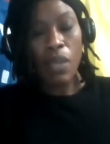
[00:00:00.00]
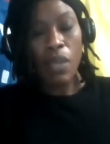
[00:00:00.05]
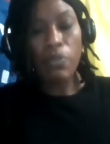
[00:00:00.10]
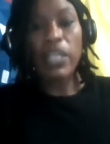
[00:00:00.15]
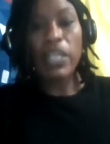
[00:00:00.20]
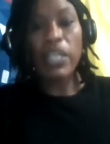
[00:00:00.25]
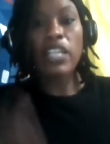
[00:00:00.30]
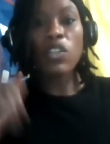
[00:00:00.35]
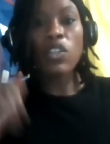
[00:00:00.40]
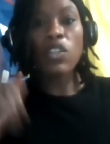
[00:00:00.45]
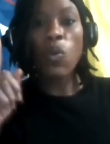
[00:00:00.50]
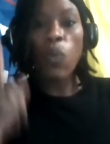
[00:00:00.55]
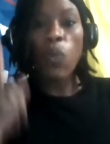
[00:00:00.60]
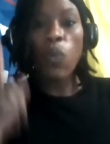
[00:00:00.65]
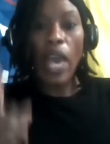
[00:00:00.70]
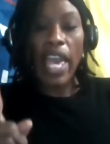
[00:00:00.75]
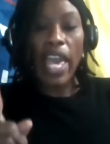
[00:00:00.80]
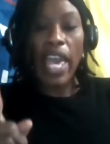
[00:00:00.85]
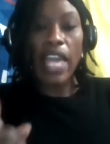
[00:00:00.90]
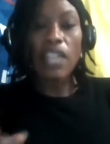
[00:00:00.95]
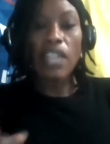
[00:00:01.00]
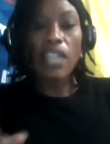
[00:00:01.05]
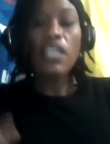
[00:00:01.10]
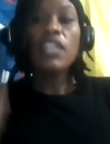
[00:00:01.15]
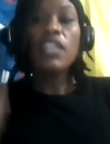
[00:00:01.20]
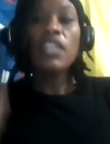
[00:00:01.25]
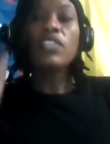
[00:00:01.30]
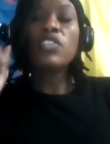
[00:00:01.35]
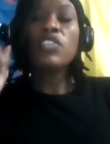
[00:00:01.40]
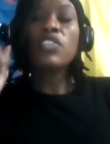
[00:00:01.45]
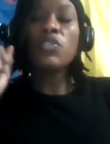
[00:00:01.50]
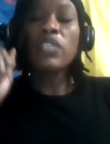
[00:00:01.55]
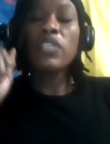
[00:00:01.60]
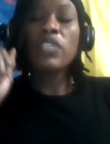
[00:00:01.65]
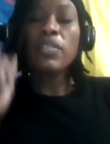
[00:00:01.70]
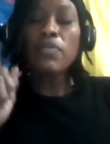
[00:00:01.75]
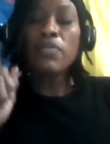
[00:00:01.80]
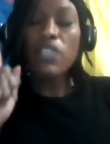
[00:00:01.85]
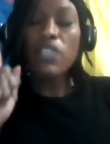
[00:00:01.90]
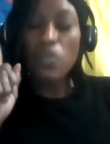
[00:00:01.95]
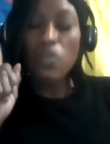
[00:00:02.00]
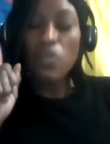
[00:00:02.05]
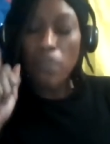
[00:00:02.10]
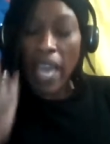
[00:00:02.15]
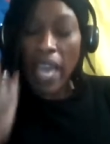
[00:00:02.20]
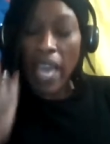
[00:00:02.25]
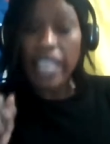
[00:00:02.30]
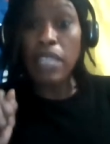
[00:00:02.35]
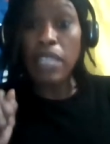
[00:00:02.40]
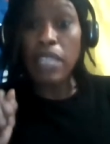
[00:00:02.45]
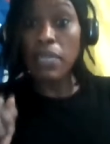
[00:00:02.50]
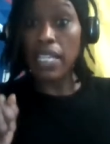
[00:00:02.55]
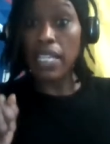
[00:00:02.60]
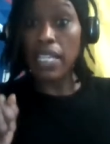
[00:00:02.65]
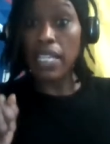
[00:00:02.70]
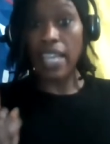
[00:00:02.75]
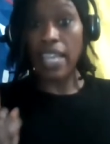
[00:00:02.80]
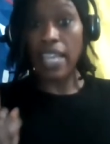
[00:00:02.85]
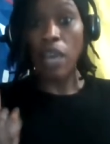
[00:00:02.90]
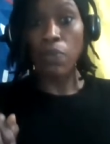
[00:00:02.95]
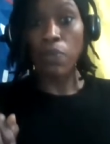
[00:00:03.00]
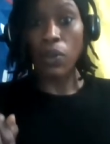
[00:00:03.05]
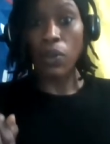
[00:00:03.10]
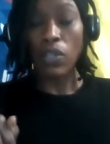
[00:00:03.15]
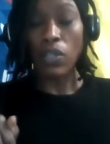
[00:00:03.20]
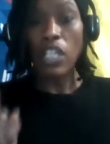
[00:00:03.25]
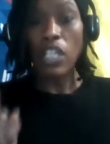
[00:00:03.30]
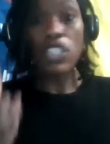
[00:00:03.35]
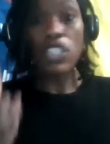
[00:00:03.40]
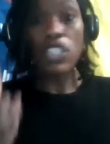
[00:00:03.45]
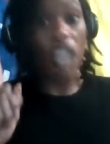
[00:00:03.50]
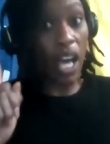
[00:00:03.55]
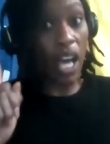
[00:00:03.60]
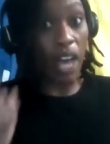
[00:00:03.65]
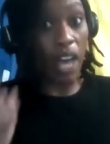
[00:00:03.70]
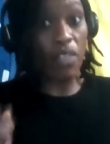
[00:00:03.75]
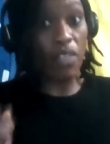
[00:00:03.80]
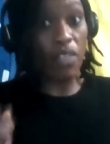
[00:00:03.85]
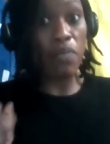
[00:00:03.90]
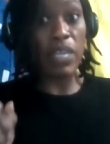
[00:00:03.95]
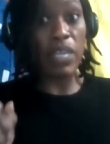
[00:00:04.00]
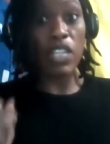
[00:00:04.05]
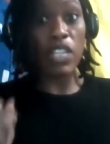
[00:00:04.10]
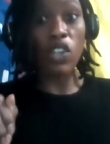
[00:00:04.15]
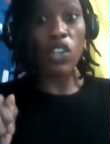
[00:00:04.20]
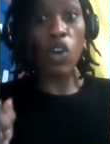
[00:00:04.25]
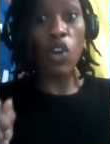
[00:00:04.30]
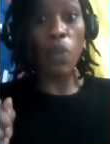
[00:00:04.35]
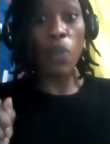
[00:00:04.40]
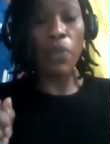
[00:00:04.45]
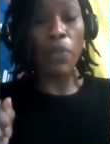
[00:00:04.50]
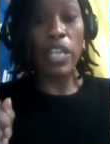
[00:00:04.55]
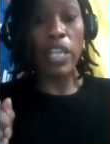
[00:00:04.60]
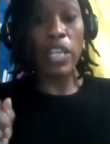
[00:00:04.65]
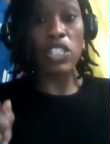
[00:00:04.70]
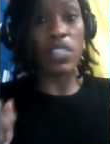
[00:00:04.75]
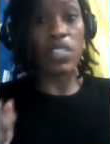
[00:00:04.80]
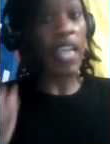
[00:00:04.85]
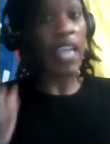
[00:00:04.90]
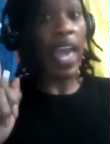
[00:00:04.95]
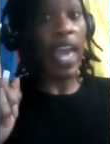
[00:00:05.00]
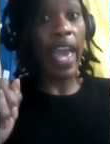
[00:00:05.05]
But in a way to make them an example to other media corporations.